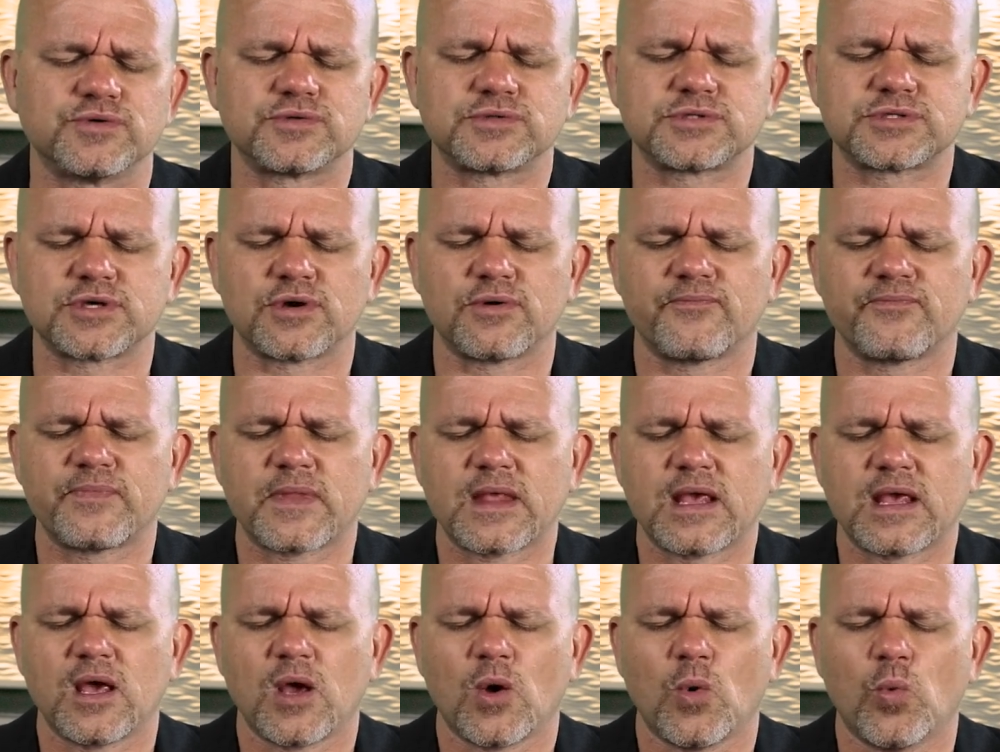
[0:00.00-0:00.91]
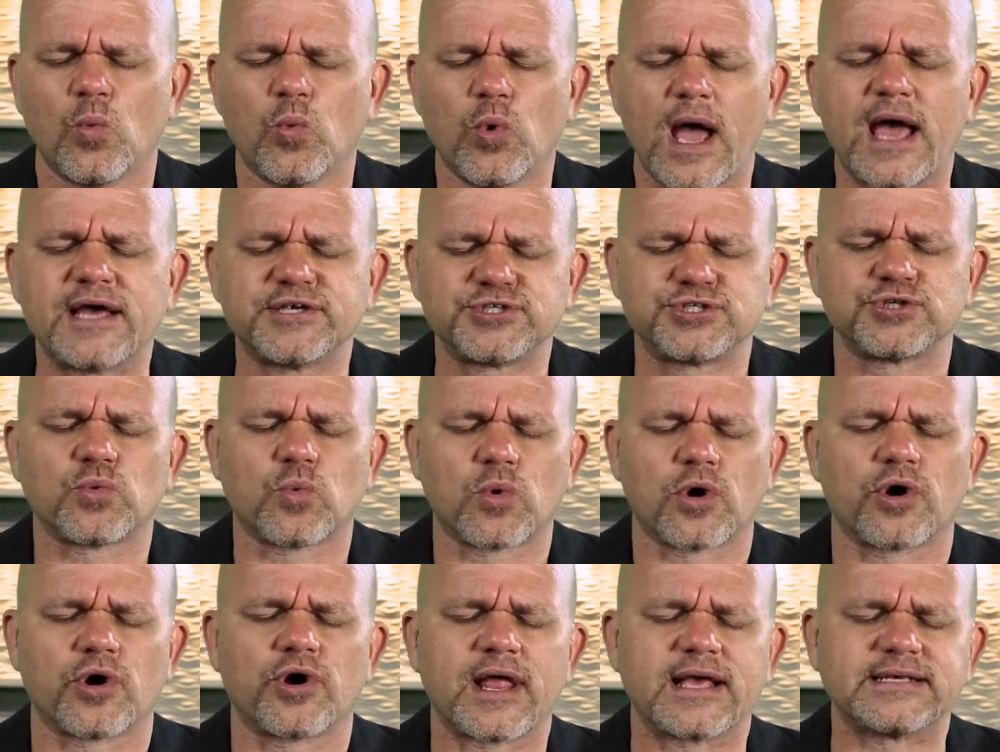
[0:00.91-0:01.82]
So, as your
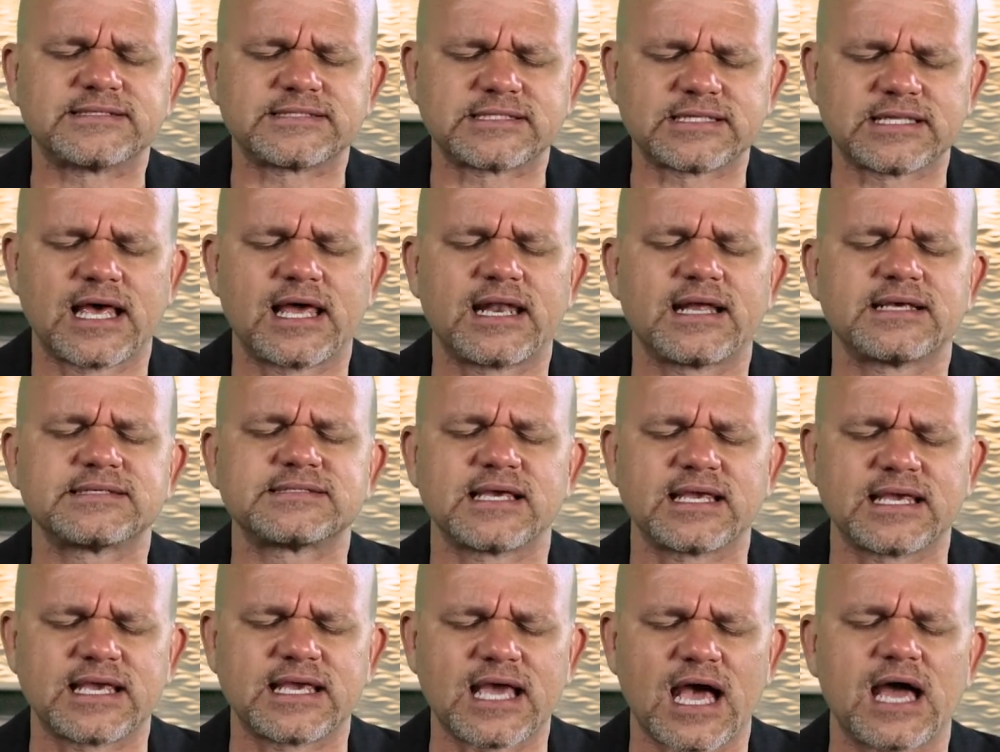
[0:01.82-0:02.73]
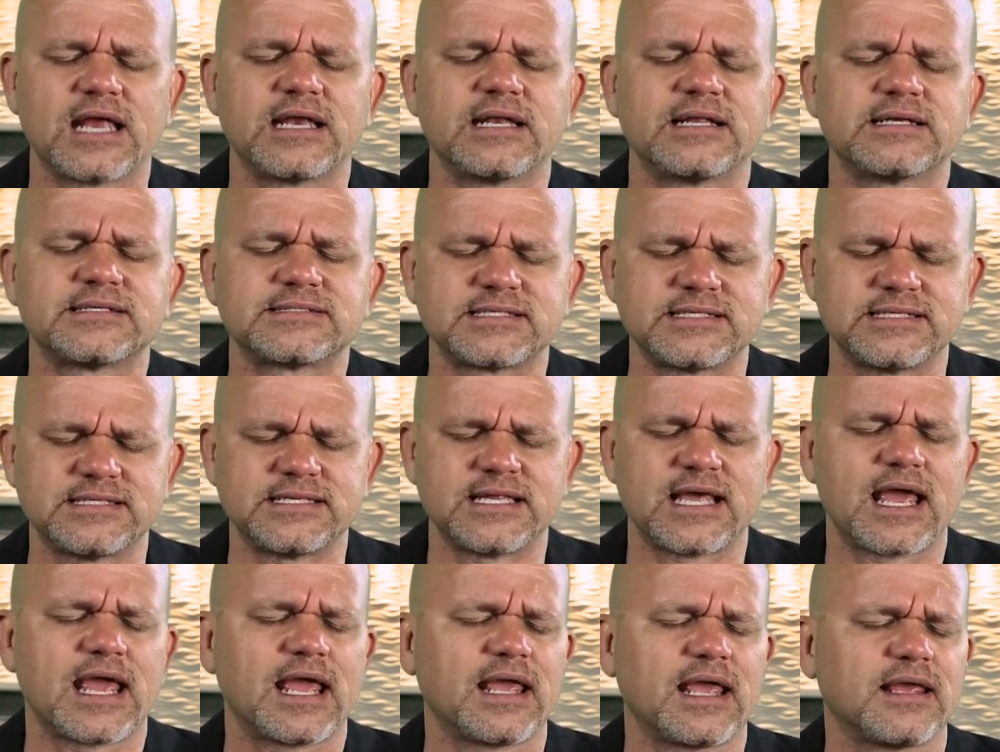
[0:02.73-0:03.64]
word has led us and guided us
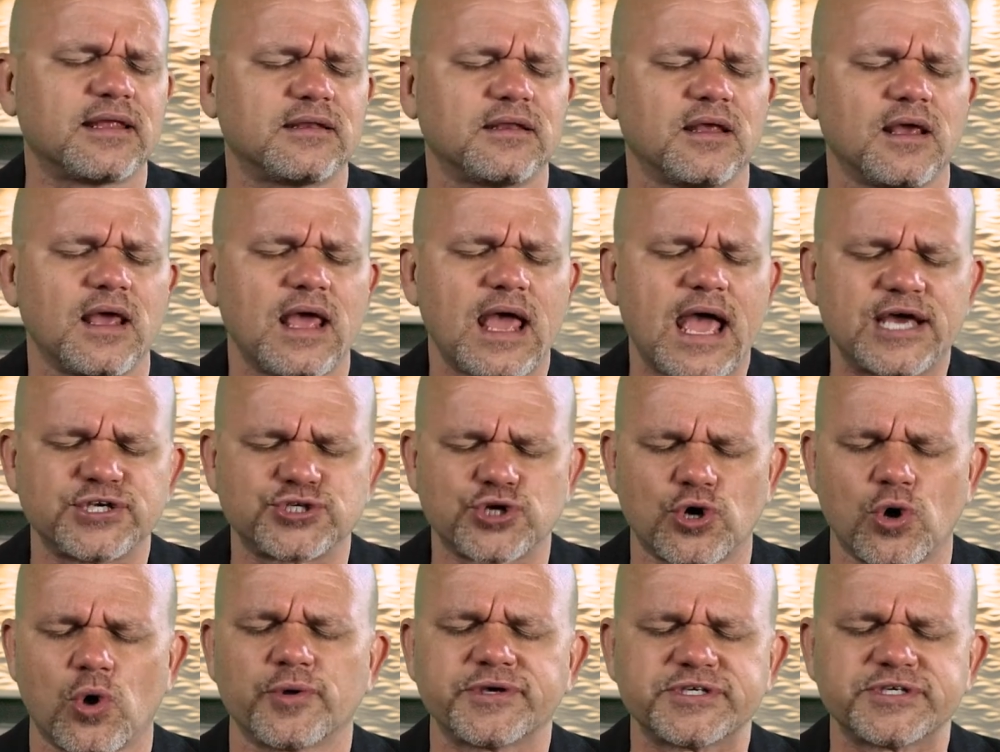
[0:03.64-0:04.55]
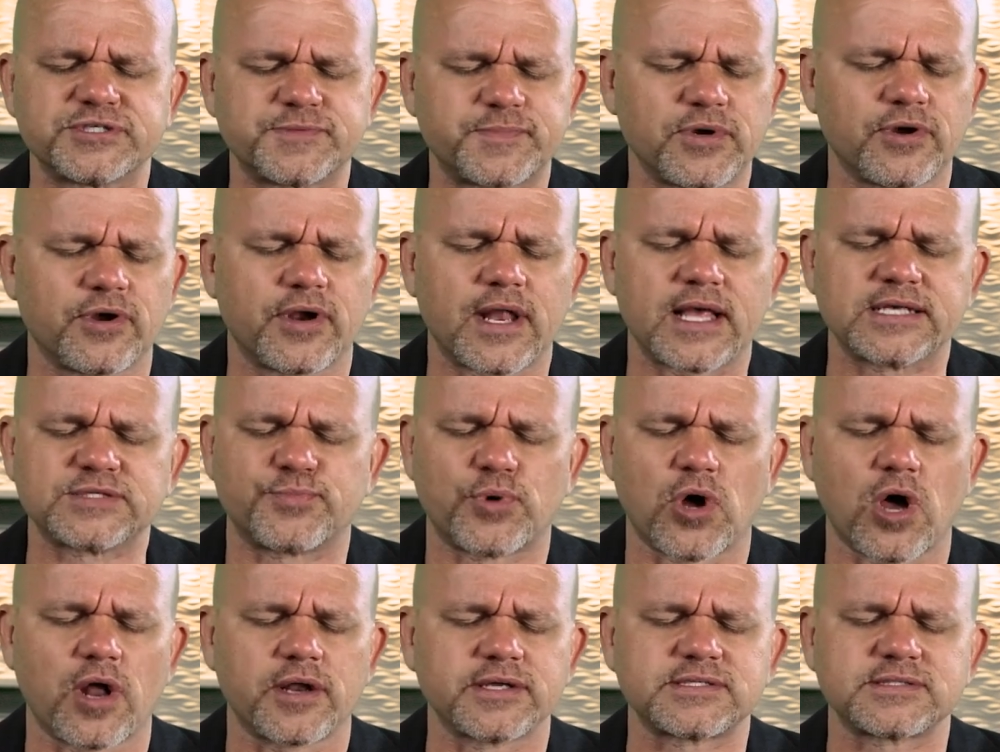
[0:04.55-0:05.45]
today and as your holy spirit has
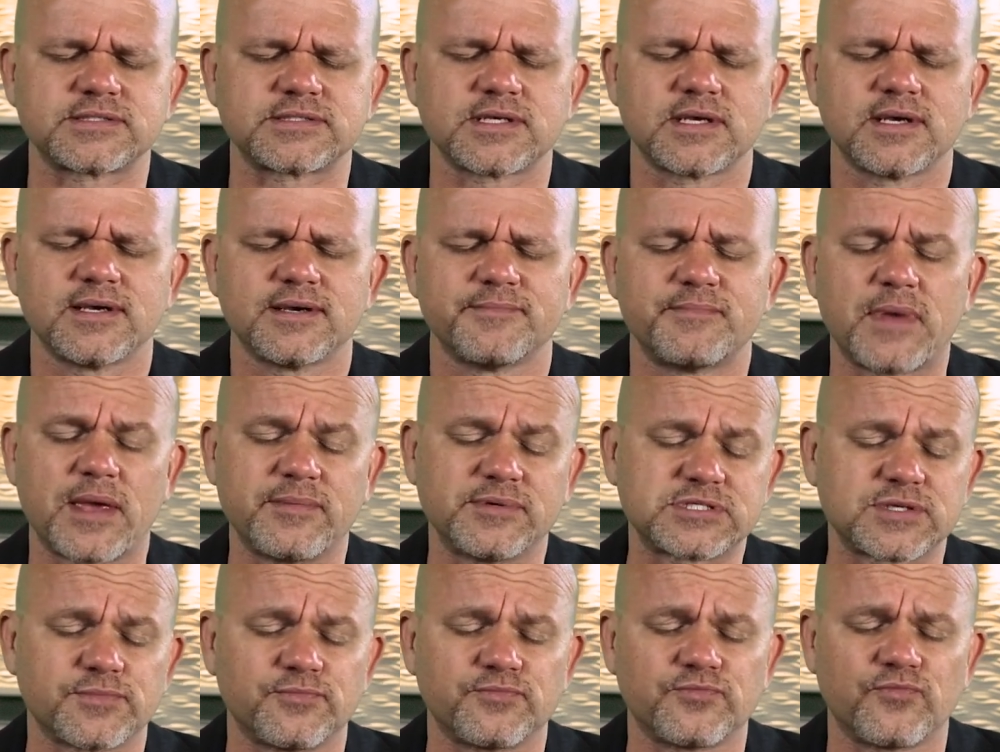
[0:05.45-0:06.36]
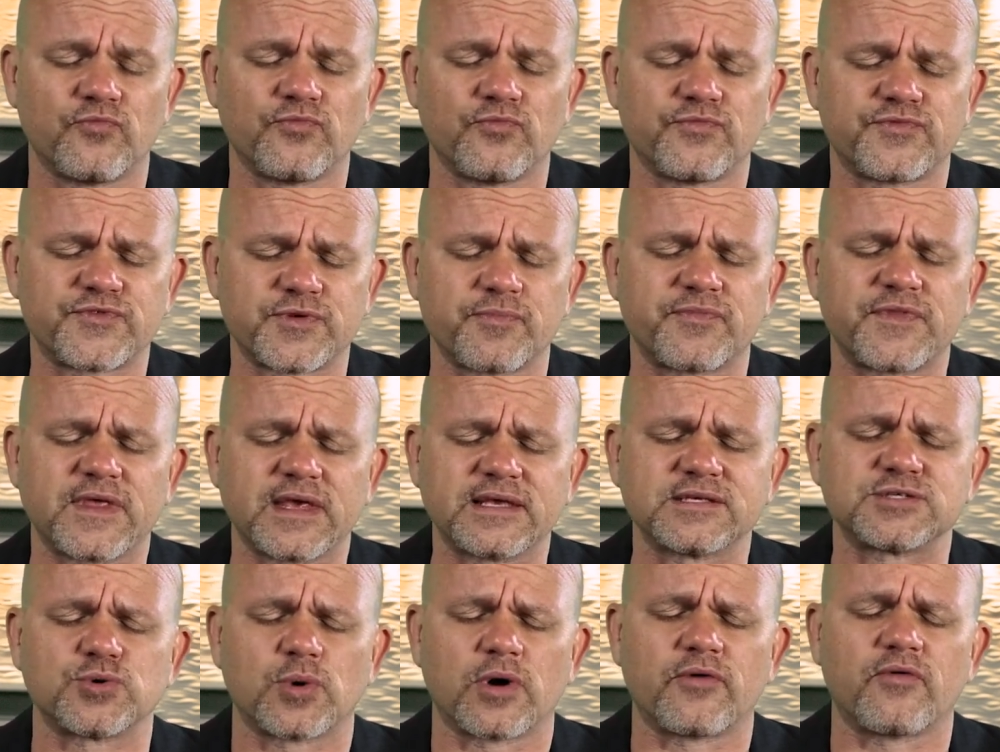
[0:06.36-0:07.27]
brought us maybe some some
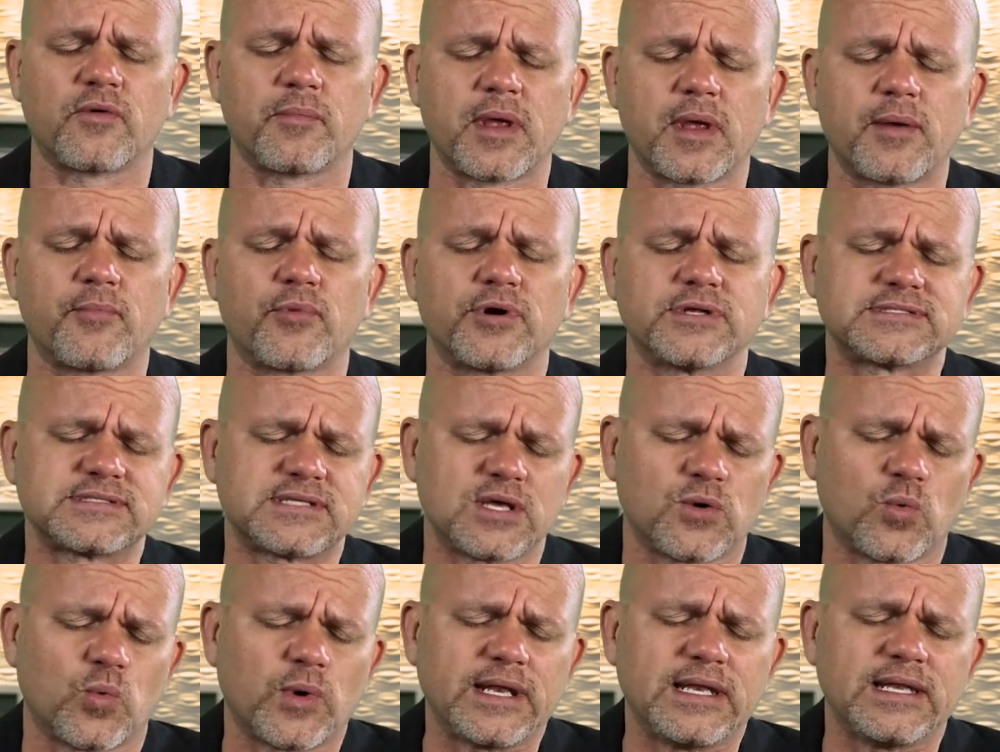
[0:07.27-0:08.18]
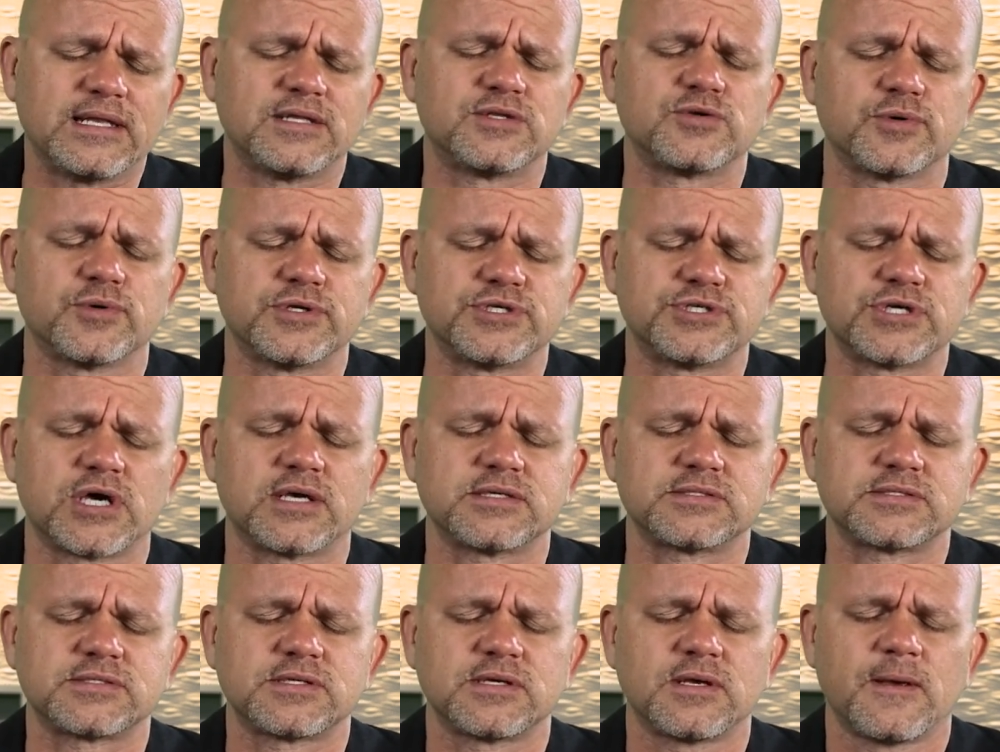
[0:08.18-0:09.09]
things to our remembrance that we need to
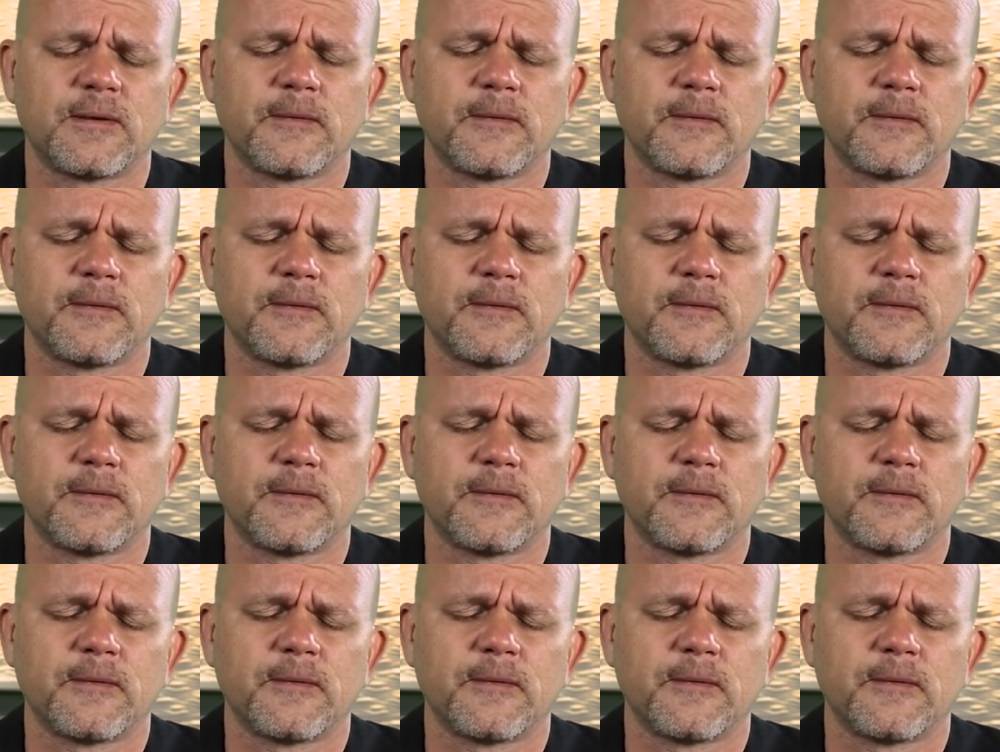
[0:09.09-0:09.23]
adjust